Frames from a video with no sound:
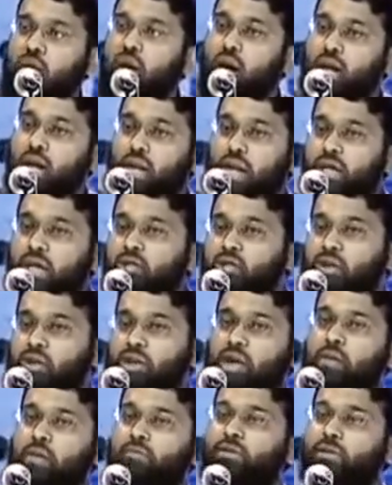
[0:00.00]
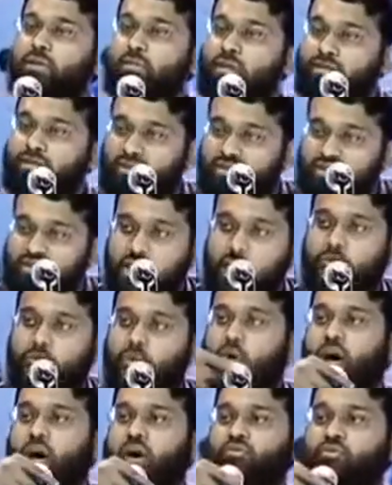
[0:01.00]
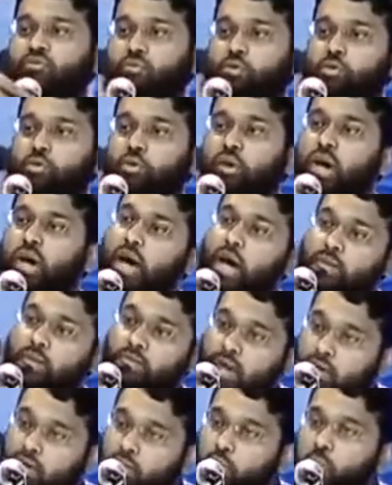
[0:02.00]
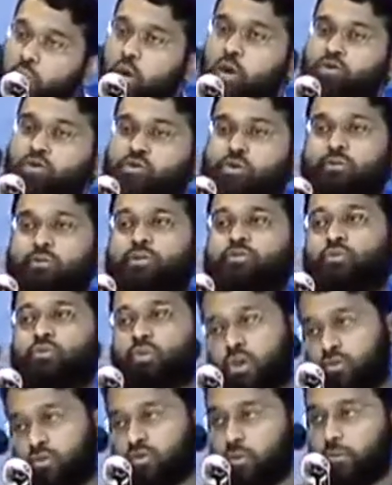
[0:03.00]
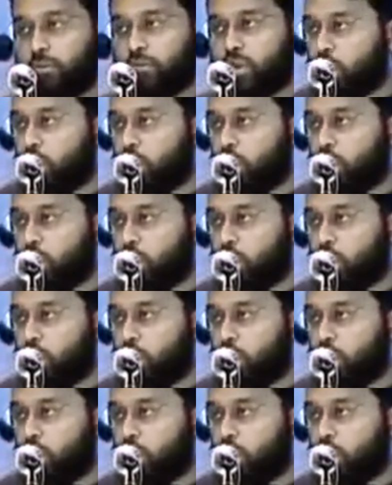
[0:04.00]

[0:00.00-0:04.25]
an angel comes and makes the same dua for you. And may you also be forgiven.